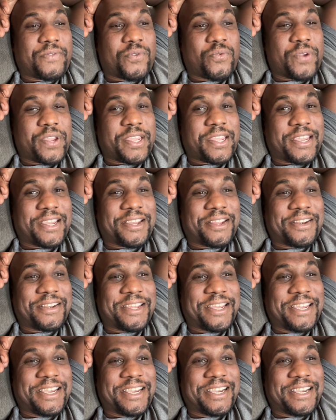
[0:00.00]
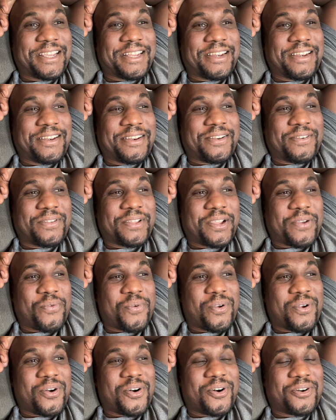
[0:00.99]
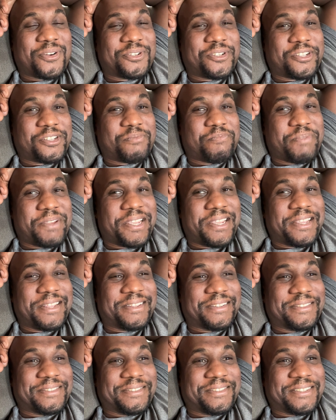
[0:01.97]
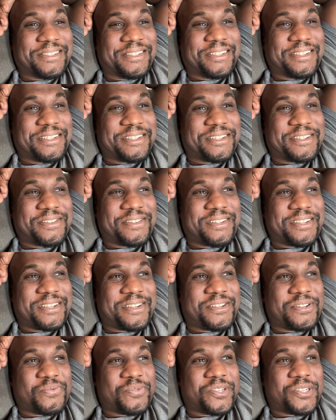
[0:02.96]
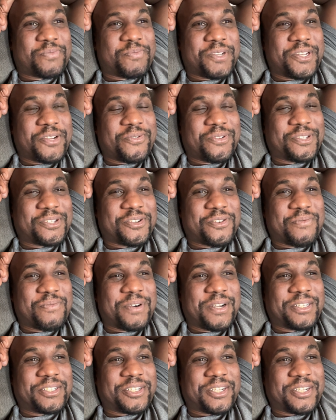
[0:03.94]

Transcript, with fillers: a weekend, and, like, we're all just beat because we've just been doing so much